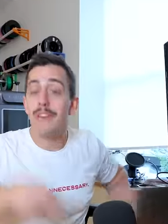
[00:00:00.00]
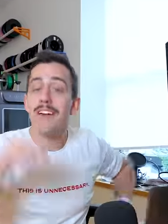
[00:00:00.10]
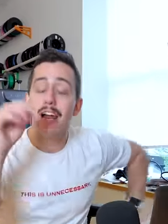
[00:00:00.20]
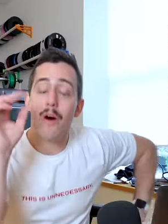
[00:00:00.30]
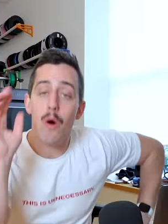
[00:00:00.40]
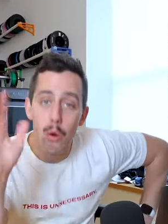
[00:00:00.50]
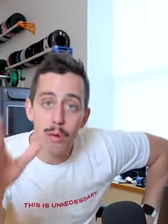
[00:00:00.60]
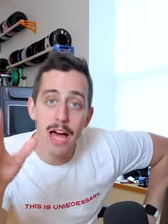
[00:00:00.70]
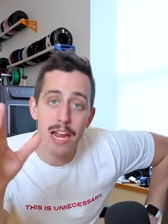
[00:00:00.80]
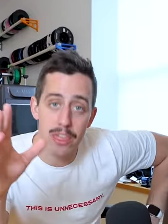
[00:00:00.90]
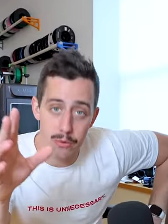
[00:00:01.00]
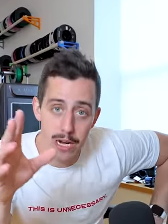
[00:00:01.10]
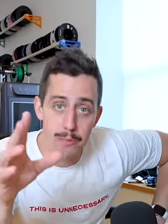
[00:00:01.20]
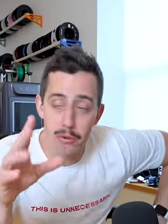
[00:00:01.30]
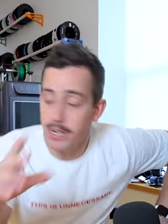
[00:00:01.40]
We've got a whole lot of
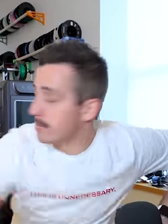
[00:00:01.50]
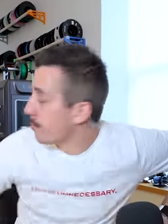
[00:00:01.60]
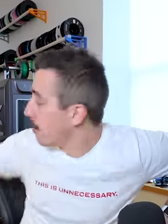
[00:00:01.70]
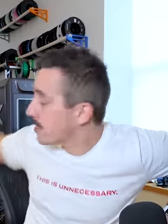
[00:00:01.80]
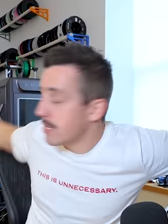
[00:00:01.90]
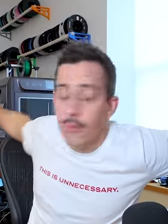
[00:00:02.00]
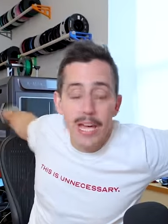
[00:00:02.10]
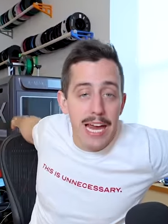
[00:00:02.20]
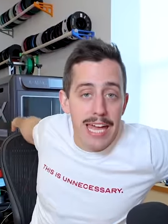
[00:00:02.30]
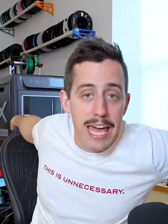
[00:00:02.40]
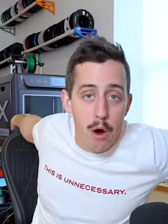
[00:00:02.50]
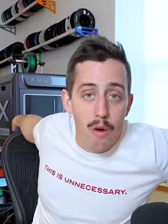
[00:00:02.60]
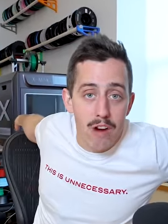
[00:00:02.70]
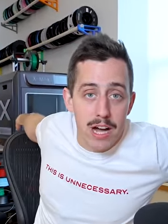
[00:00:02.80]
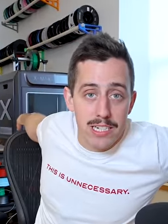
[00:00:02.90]
3D printed parts that we gotta get
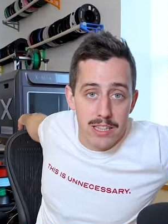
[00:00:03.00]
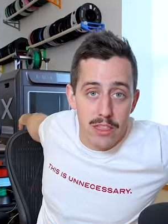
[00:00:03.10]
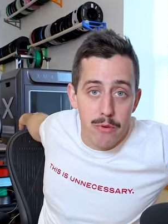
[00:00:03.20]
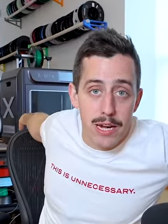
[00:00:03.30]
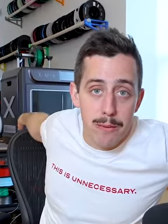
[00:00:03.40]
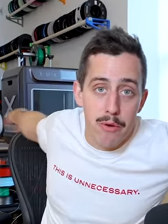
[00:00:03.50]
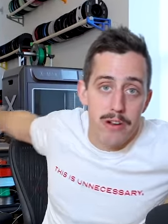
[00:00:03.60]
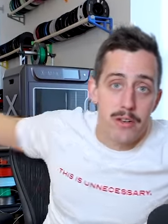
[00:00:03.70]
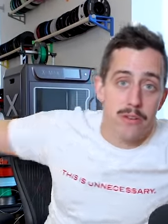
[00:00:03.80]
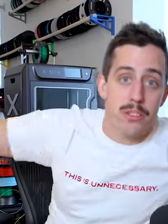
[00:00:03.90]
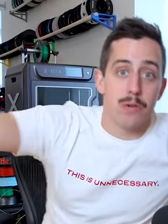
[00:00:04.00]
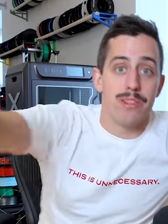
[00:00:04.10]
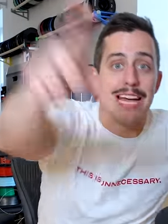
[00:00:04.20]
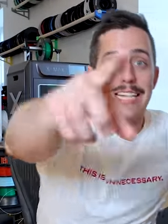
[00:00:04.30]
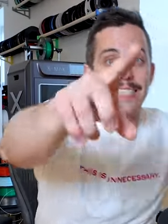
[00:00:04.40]
over onto the 3D printer, so
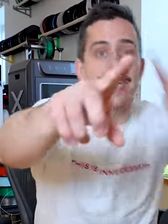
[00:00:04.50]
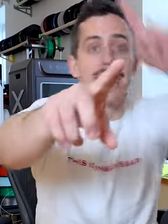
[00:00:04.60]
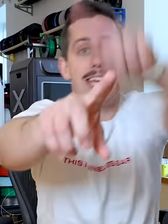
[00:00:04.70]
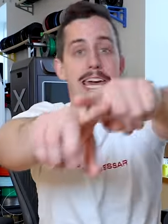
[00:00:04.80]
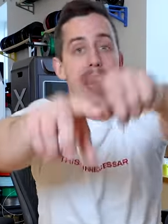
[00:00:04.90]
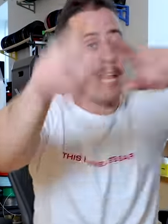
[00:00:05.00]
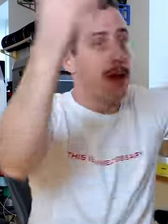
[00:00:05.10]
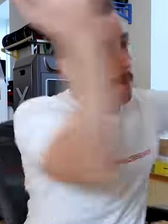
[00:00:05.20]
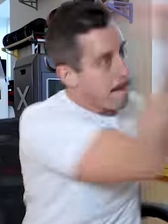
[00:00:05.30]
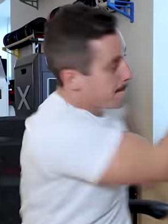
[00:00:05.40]
let's get